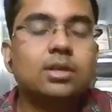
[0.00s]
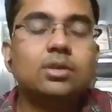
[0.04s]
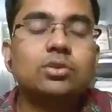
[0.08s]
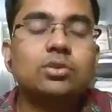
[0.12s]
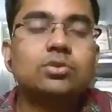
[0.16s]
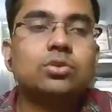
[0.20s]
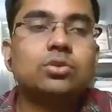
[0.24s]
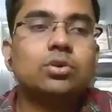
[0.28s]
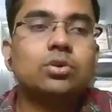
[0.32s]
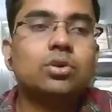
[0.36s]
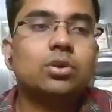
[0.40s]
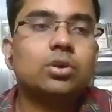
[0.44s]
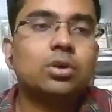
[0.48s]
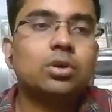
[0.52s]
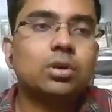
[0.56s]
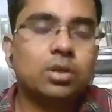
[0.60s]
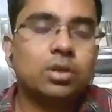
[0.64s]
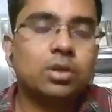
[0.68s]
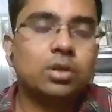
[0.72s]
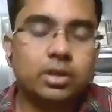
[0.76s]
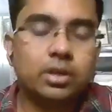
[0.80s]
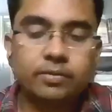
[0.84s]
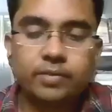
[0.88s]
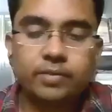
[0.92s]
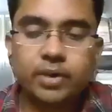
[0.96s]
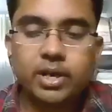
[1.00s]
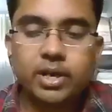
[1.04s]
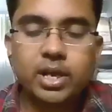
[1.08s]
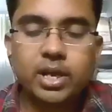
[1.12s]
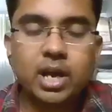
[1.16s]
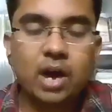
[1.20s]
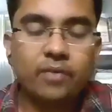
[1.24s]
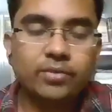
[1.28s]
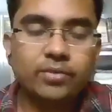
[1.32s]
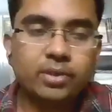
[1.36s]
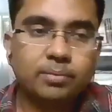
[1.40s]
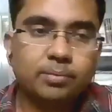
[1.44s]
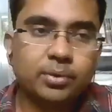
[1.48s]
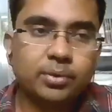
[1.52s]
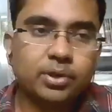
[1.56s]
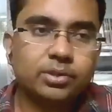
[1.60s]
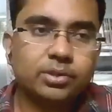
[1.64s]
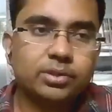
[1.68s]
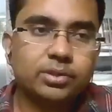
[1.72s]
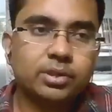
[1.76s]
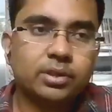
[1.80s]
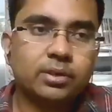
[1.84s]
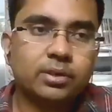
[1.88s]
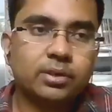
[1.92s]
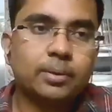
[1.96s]
So if any of the
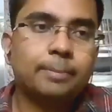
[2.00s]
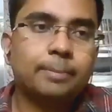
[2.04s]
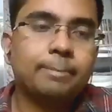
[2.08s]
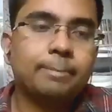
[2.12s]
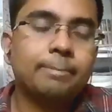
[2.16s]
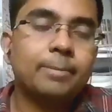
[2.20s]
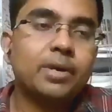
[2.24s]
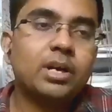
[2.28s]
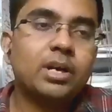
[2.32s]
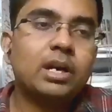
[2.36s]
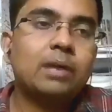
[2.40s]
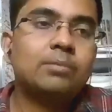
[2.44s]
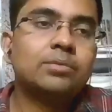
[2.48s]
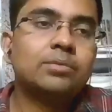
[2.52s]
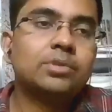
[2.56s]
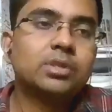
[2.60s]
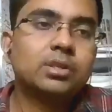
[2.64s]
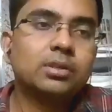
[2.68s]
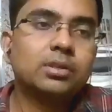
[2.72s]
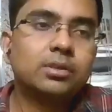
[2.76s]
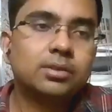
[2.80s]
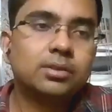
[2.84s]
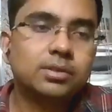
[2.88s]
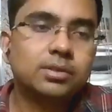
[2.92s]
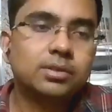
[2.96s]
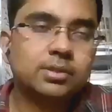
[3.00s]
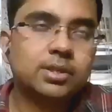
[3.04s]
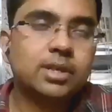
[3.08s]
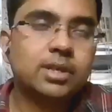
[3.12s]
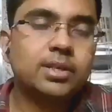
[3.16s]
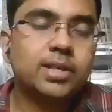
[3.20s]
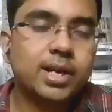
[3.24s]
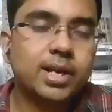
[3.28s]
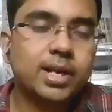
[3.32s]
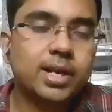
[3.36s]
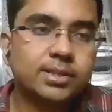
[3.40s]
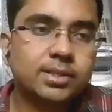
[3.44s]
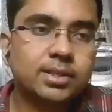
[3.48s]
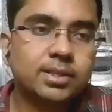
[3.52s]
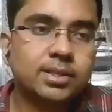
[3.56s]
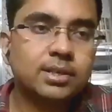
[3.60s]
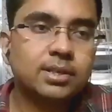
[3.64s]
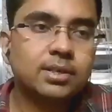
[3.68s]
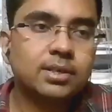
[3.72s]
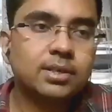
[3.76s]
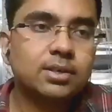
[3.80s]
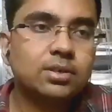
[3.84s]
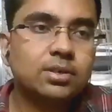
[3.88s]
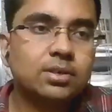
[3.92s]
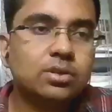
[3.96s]
person becomes sannyasi,
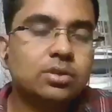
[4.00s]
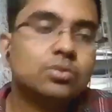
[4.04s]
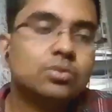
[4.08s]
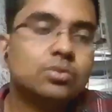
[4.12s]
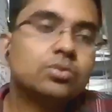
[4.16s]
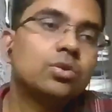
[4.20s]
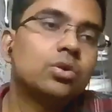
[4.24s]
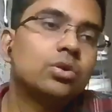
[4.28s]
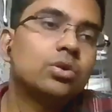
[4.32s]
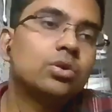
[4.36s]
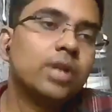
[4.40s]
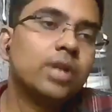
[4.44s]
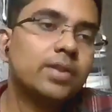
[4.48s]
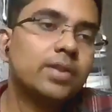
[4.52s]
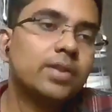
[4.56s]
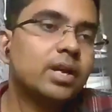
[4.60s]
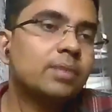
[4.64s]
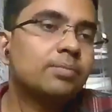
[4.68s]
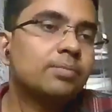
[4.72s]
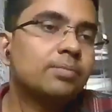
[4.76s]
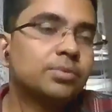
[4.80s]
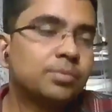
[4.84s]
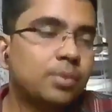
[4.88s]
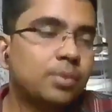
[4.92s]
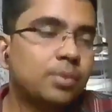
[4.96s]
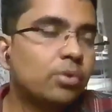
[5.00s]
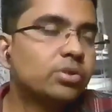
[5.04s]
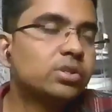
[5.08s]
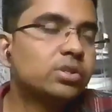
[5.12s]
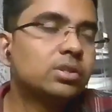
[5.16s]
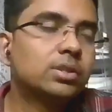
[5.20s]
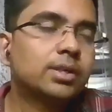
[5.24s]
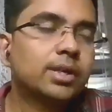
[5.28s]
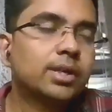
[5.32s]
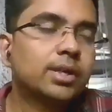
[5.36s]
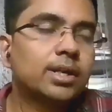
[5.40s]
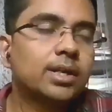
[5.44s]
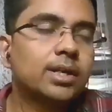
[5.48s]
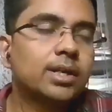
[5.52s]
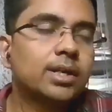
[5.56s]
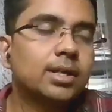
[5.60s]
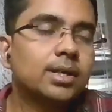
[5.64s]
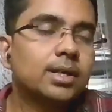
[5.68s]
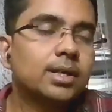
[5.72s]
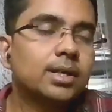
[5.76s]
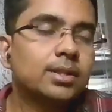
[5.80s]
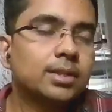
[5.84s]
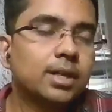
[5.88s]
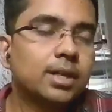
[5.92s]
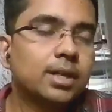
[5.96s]
so the other spouse,
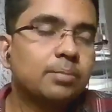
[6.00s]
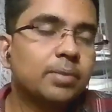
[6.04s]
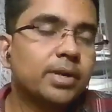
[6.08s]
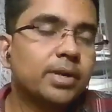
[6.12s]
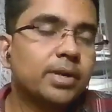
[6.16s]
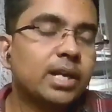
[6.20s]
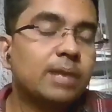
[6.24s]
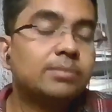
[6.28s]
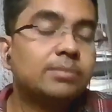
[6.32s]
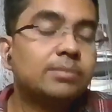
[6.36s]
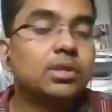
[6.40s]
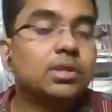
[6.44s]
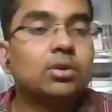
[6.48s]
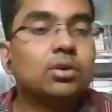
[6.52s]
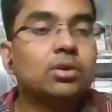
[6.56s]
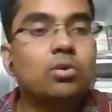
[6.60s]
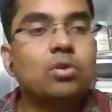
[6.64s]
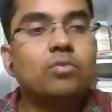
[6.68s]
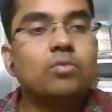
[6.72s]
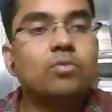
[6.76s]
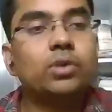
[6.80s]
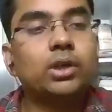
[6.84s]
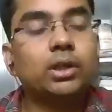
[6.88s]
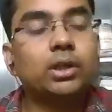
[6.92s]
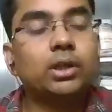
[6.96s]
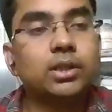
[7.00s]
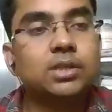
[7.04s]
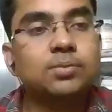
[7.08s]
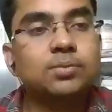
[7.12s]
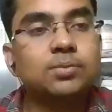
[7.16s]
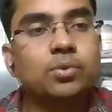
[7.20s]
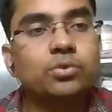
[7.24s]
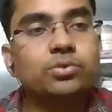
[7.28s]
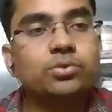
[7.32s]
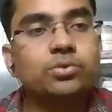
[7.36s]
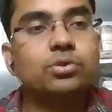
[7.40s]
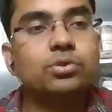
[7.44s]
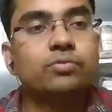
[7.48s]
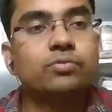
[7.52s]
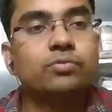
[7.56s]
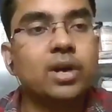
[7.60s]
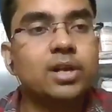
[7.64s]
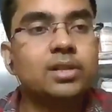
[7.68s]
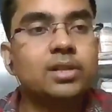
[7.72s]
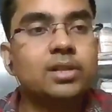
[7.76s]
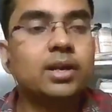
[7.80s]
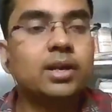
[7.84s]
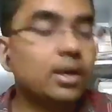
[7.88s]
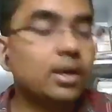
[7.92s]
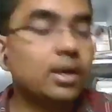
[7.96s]
that becomes a ground for other spouse to
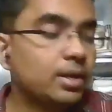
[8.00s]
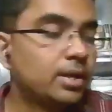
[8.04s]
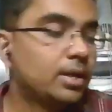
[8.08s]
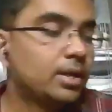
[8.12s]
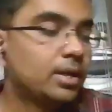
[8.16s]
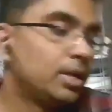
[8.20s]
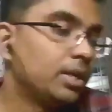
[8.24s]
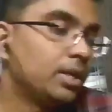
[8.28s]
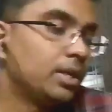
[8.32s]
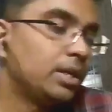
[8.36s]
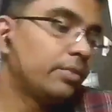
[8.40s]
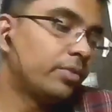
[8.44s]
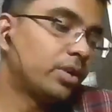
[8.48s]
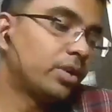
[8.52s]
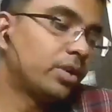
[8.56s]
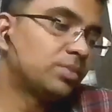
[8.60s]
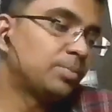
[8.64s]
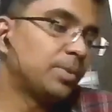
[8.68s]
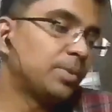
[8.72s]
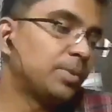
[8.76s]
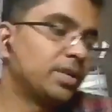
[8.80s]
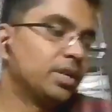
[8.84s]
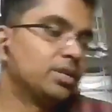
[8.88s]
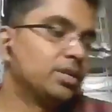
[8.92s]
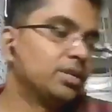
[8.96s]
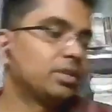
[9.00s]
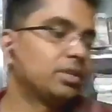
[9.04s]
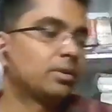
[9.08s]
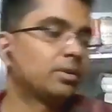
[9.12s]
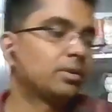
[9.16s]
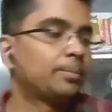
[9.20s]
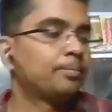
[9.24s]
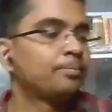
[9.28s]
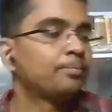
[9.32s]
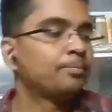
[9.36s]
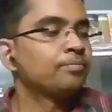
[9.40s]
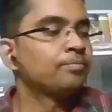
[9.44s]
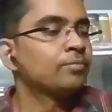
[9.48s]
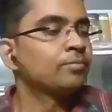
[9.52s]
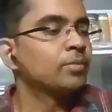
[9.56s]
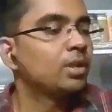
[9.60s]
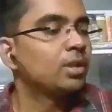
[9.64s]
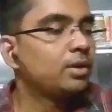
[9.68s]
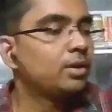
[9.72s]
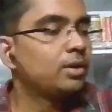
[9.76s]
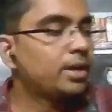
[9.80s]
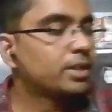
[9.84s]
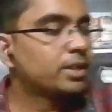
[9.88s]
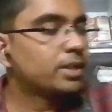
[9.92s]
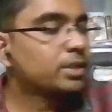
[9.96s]
file the divorce petition.
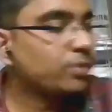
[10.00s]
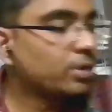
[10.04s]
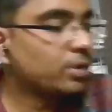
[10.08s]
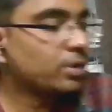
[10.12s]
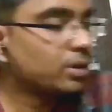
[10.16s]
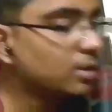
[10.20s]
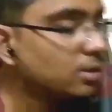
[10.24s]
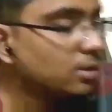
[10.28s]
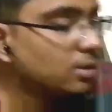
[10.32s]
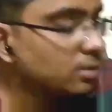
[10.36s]
Next one.